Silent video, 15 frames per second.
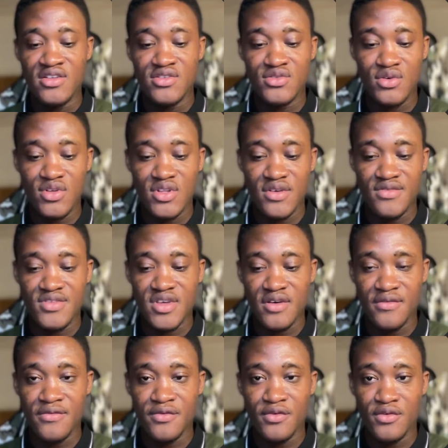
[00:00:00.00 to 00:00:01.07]
So the
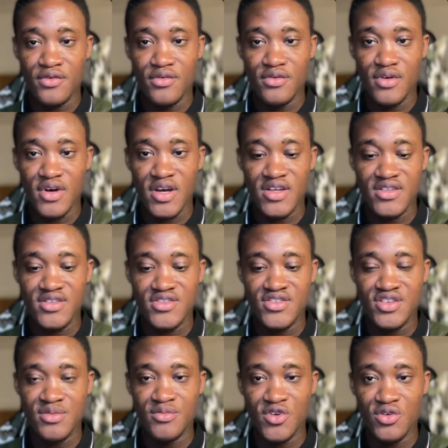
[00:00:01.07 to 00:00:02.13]

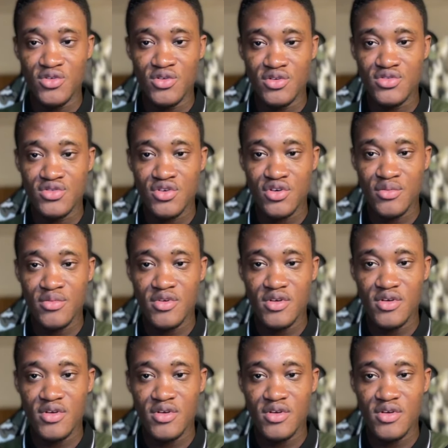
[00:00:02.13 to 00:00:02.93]
safo@gmail.com.